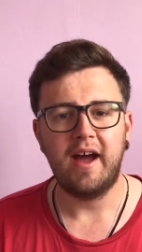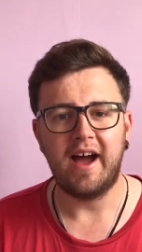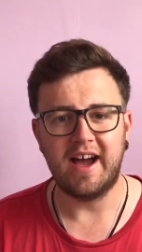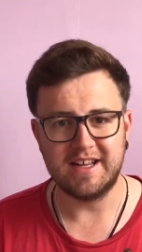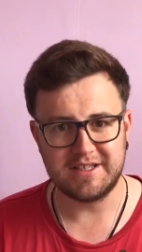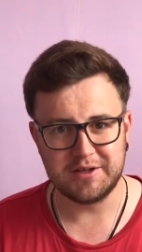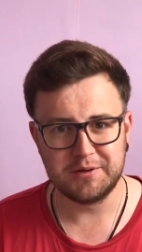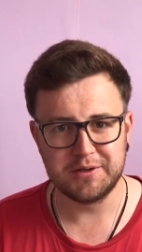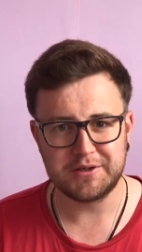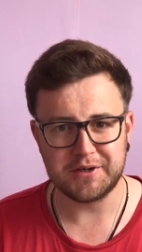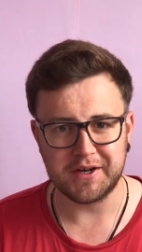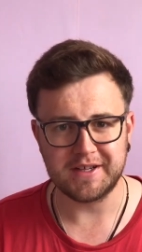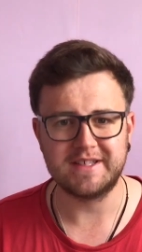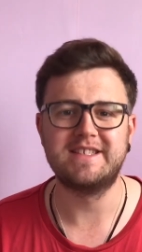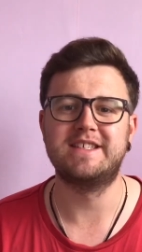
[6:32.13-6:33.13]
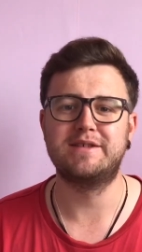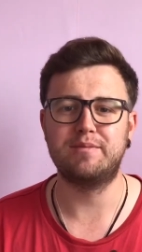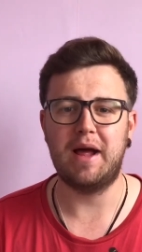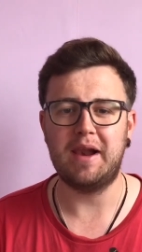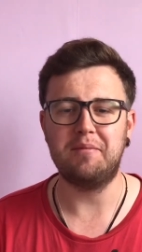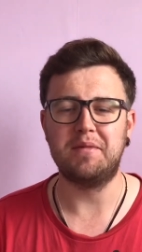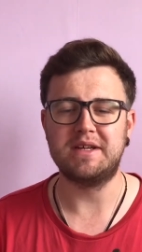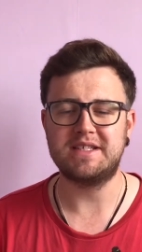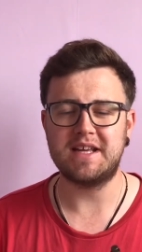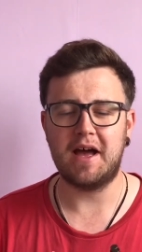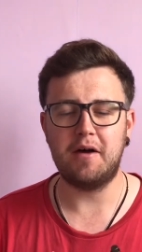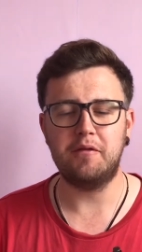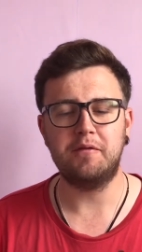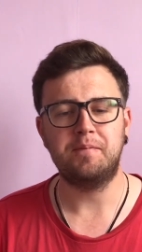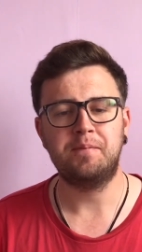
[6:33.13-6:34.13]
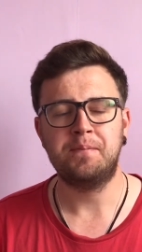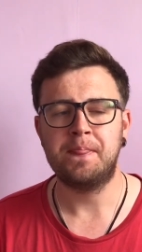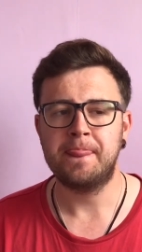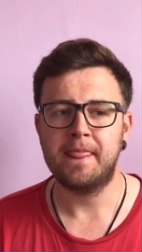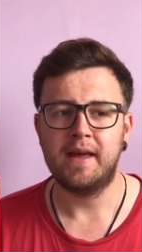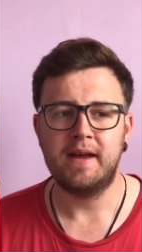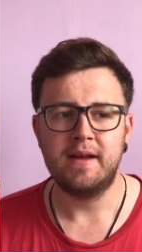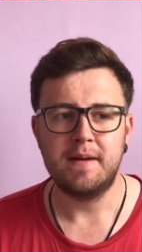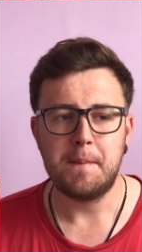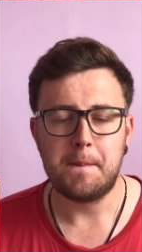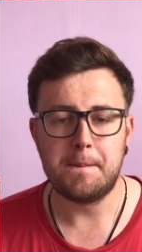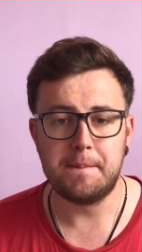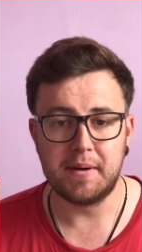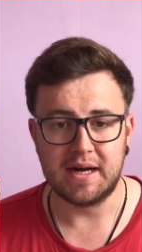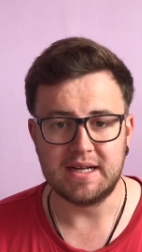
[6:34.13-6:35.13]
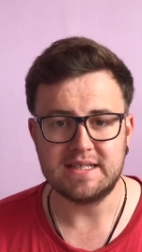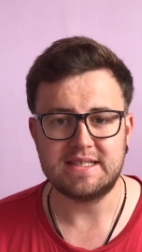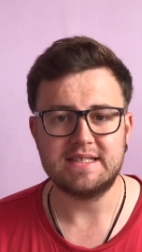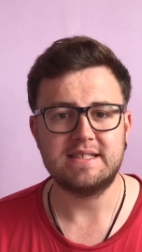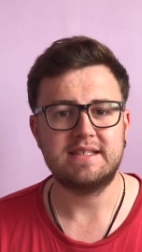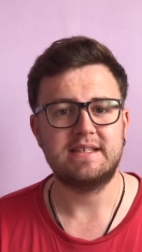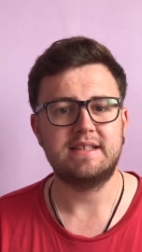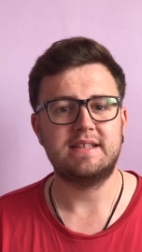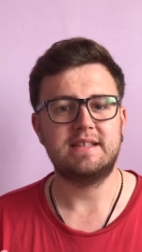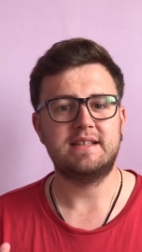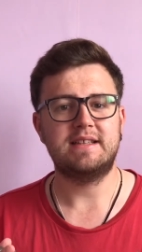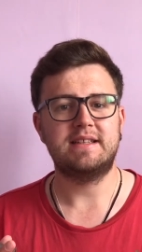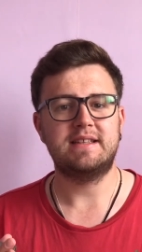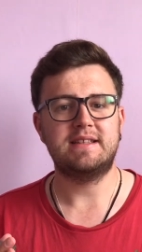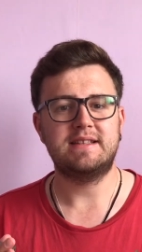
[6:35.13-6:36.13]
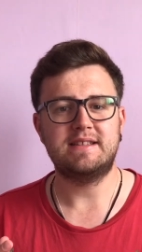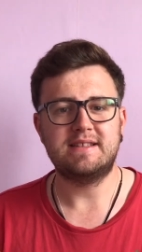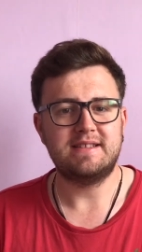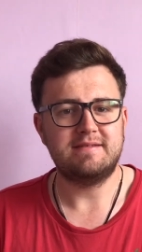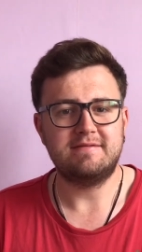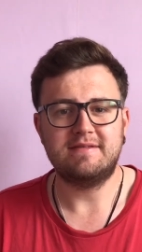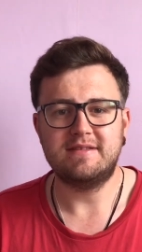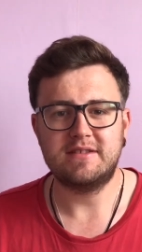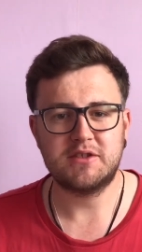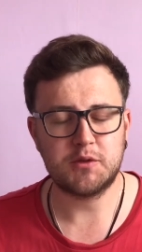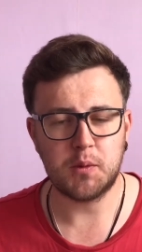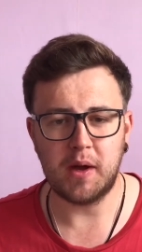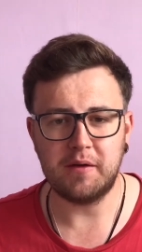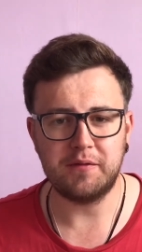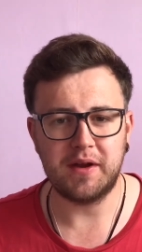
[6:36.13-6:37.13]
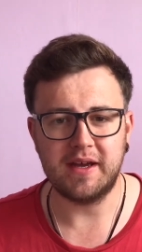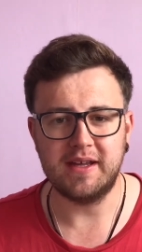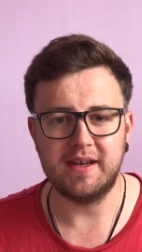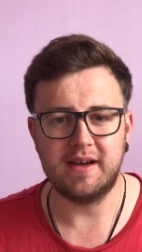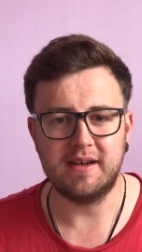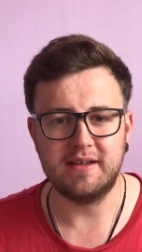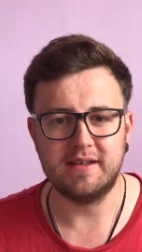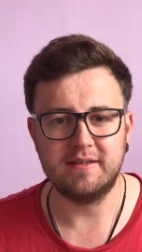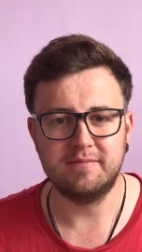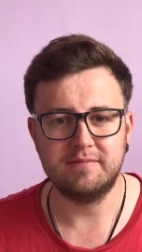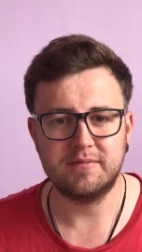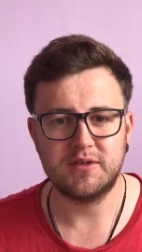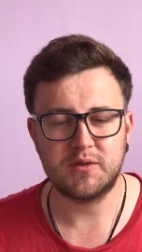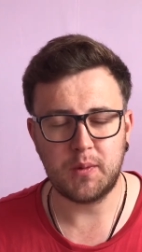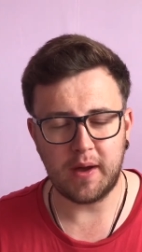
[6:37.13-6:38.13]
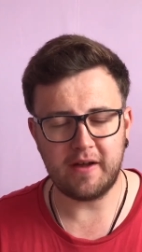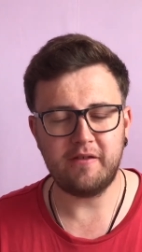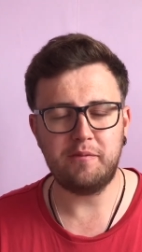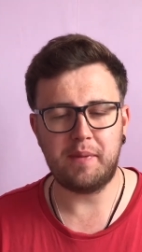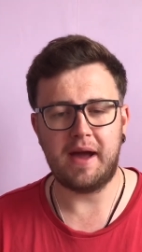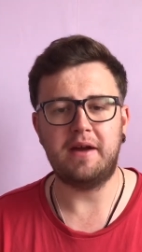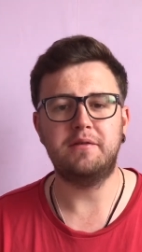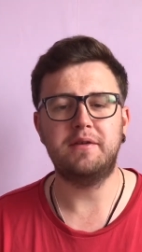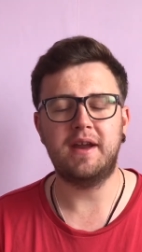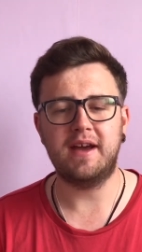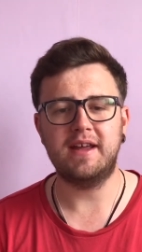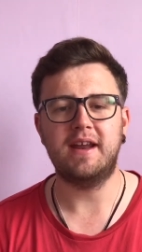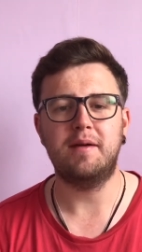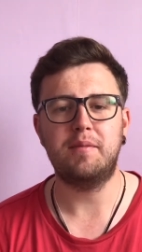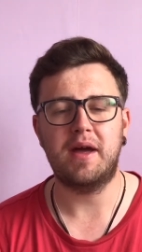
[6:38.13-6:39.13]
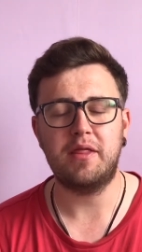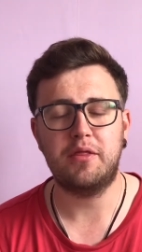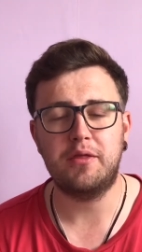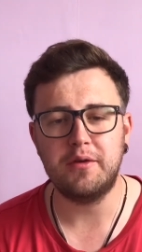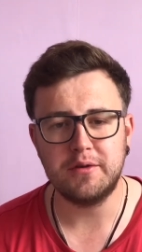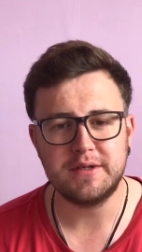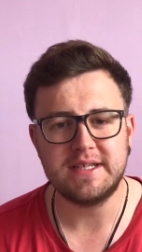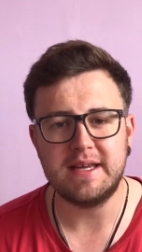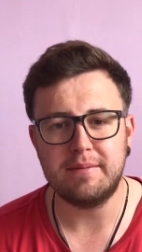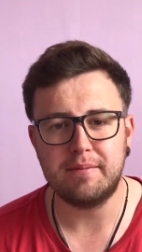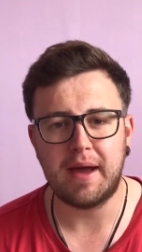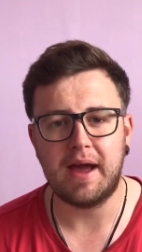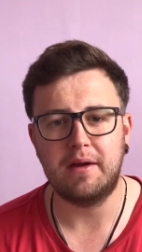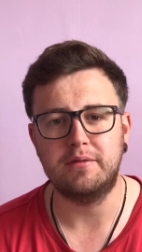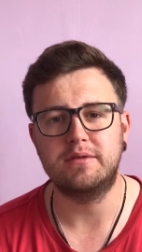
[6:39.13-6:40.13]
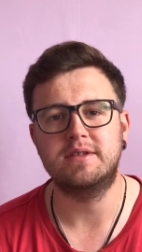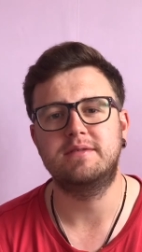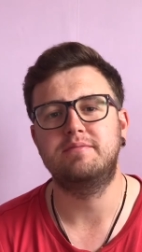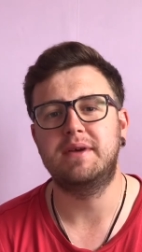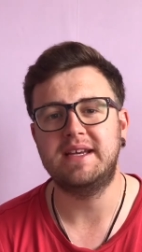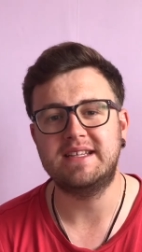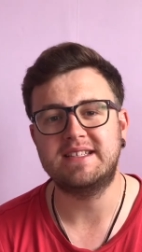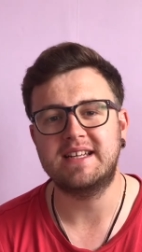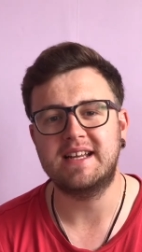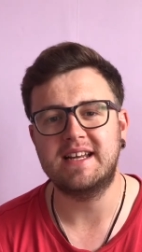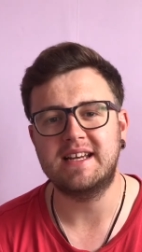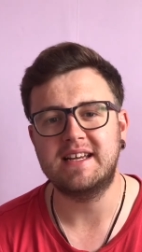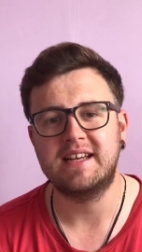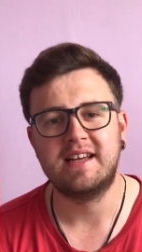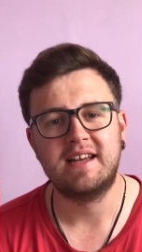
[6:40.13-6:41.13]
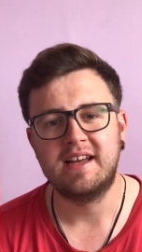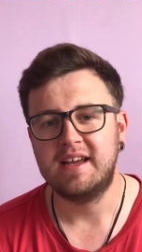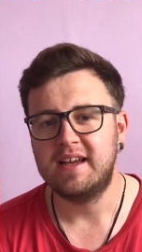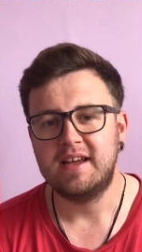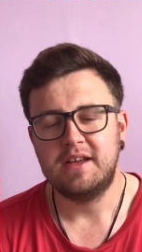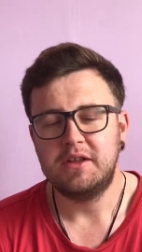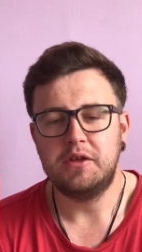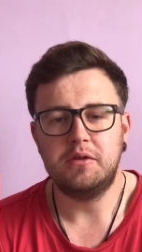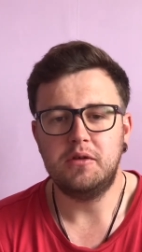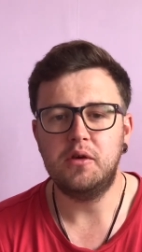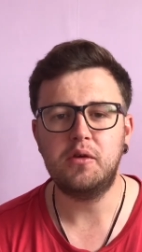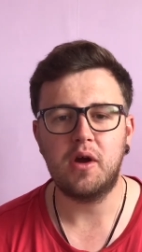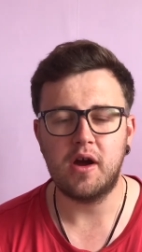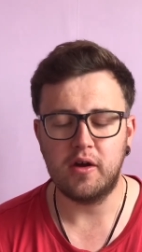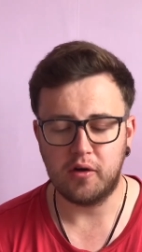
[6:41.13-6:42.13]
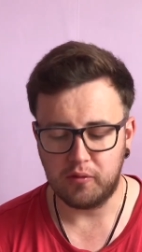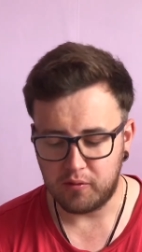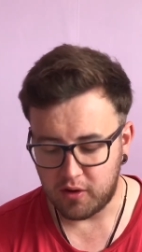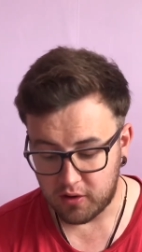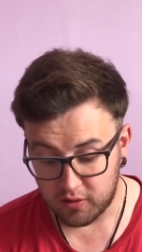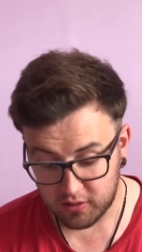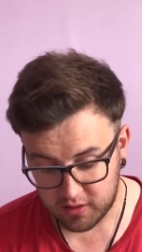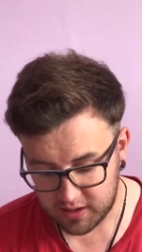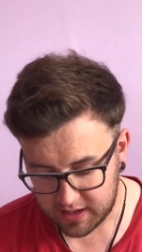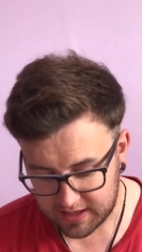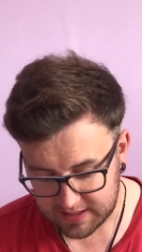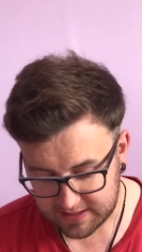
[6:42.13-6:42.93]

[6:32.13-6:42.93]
I do struggle to smell it myself, but £12.99, £12.99, £13 basically. You can't go wrong.